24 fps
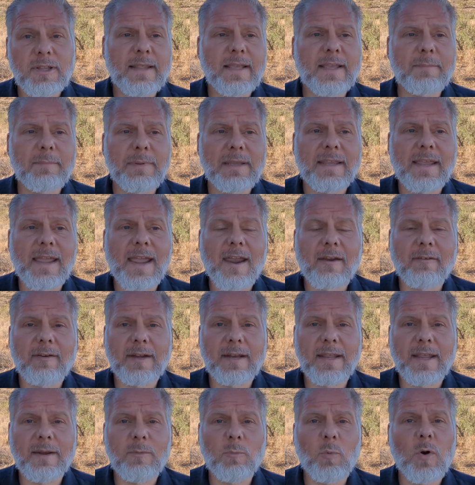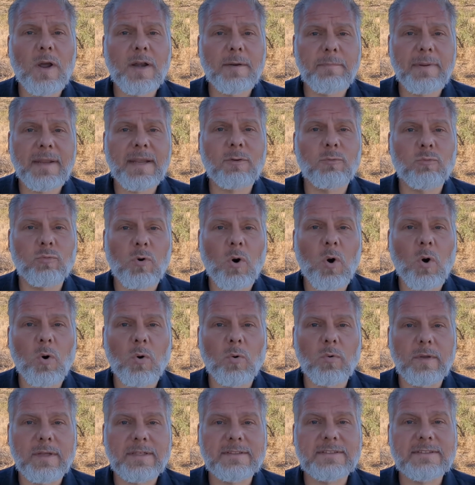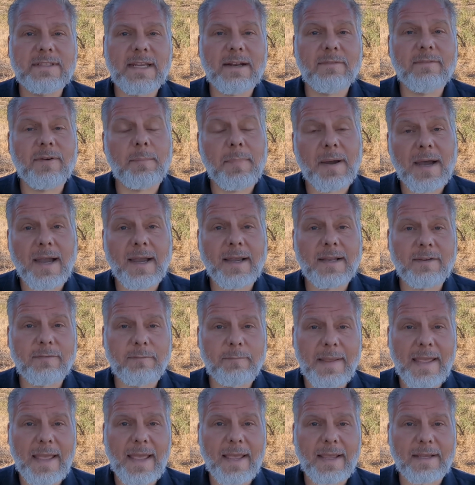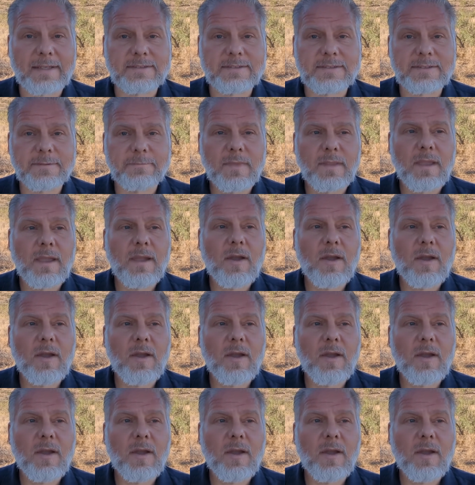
They can be carried in one big roll instead of a pile of bags.